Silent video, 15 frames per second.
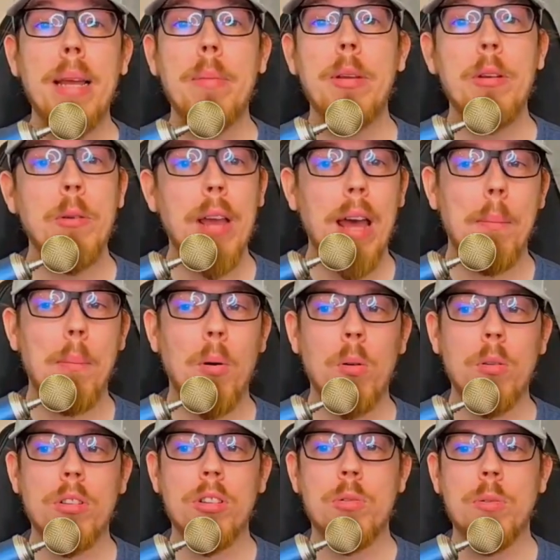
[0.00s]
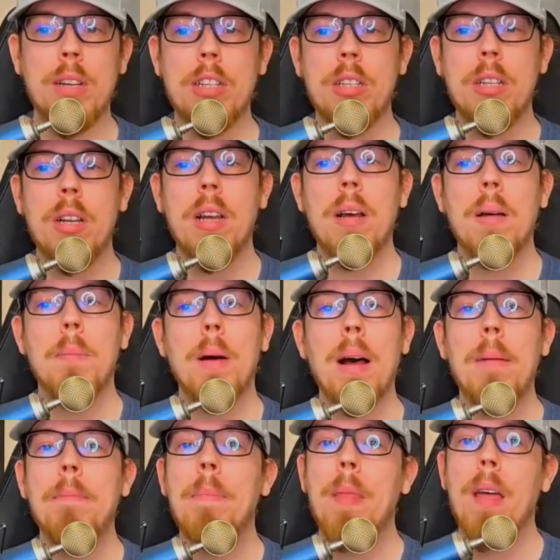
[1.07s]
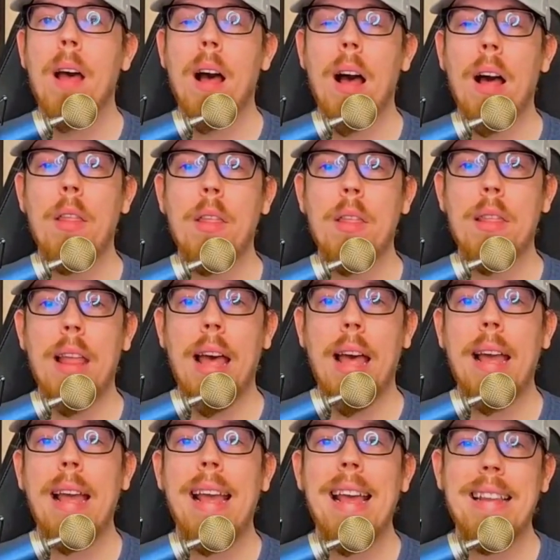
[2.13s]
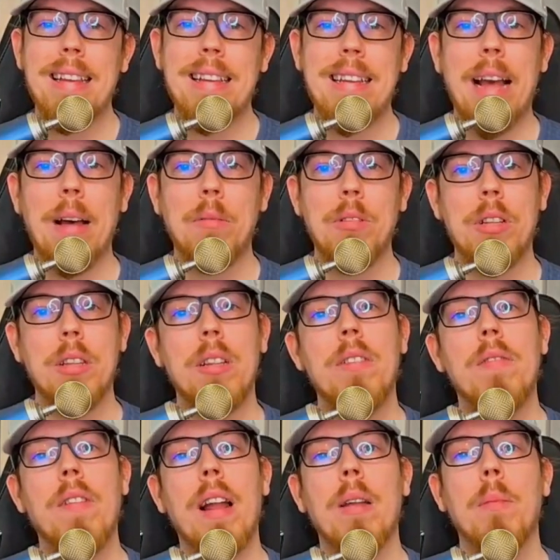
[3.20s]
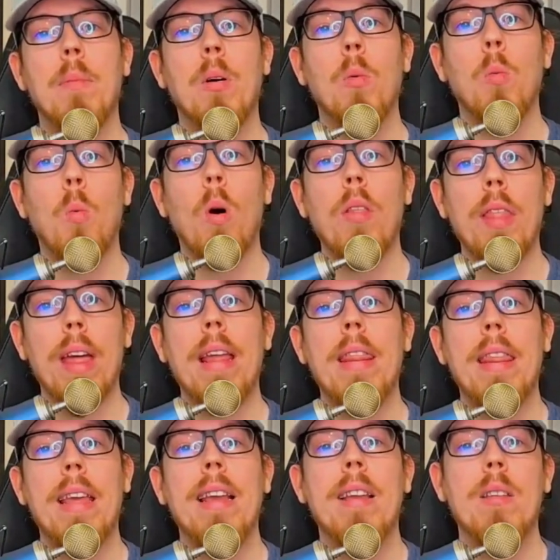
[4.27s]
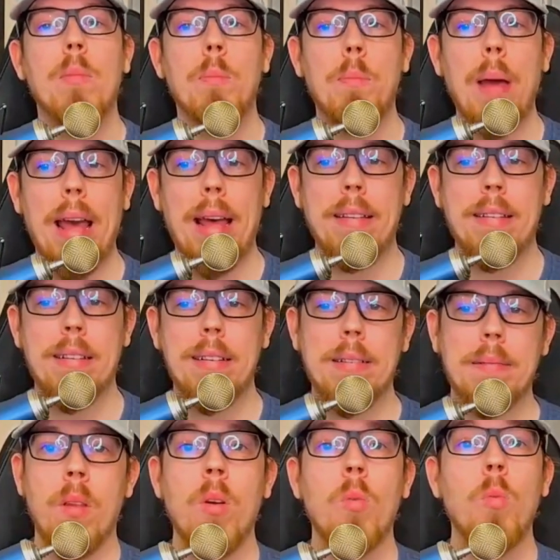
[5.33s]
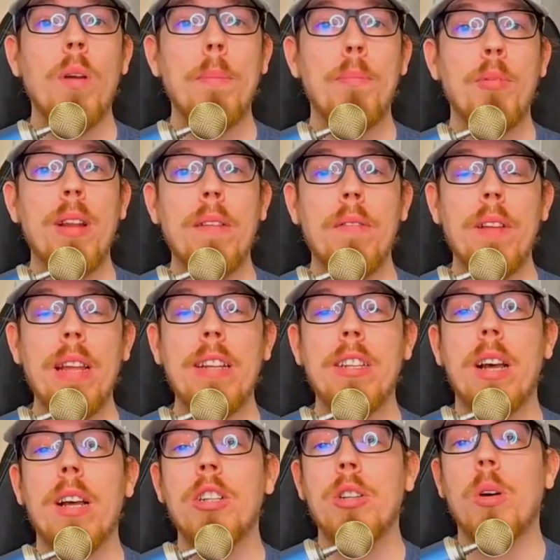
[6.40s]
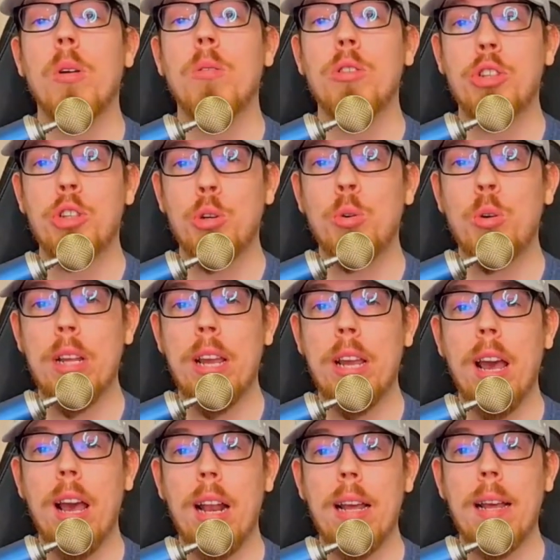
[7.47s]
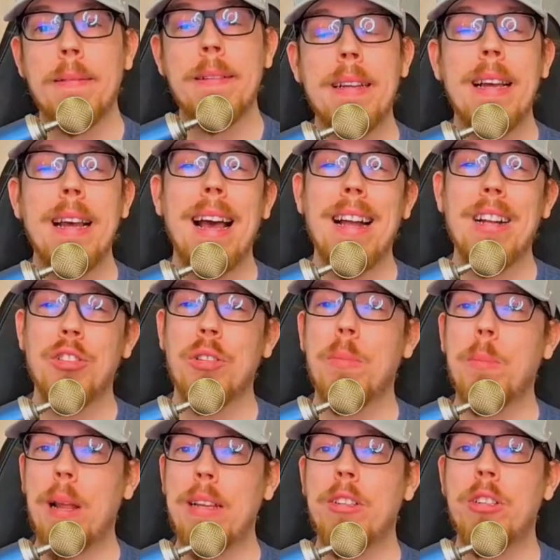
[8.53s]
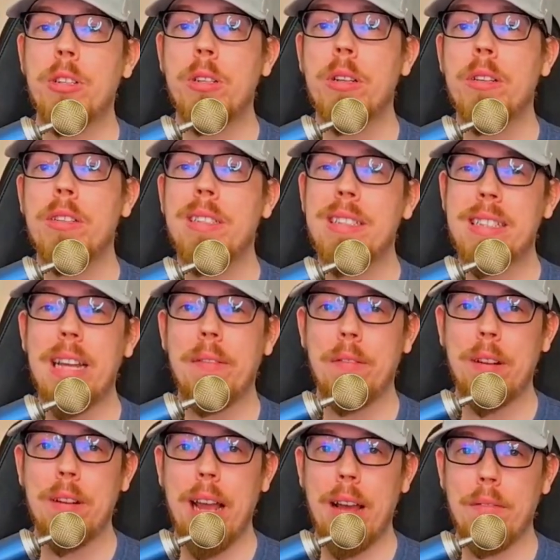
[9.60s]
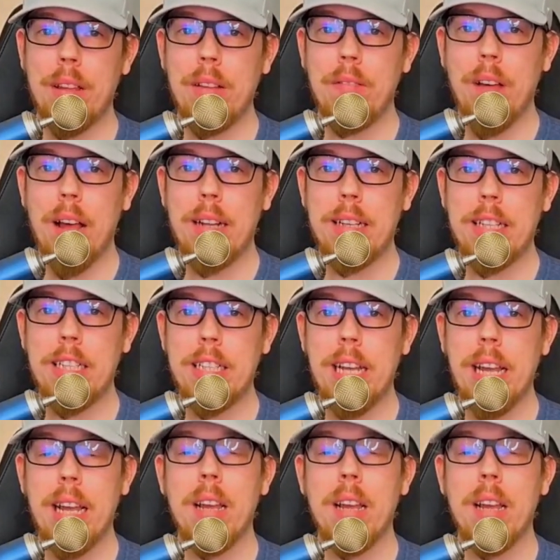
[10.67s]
you'll get a port to Switch, but Other than that, it's down to the developer what they think is best. We briefly touched on tooling earlier, and AAA studios definitely have the advantage here